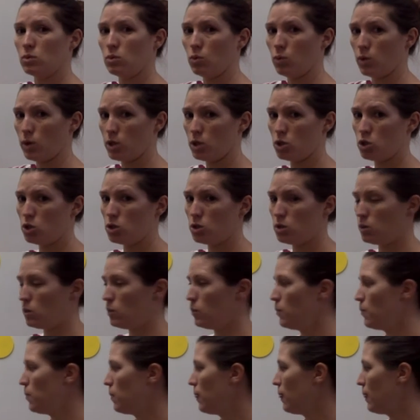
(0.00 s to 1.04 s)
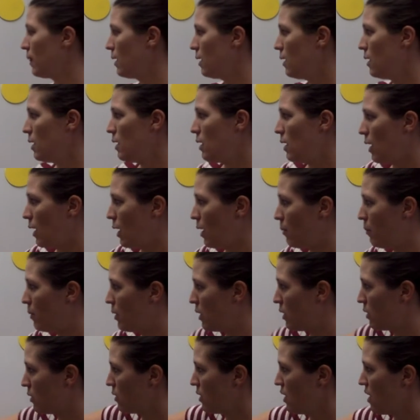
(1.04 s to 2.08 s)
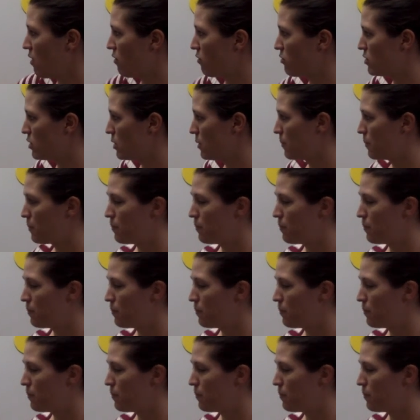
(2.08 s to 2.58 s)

1, 2. How many are left?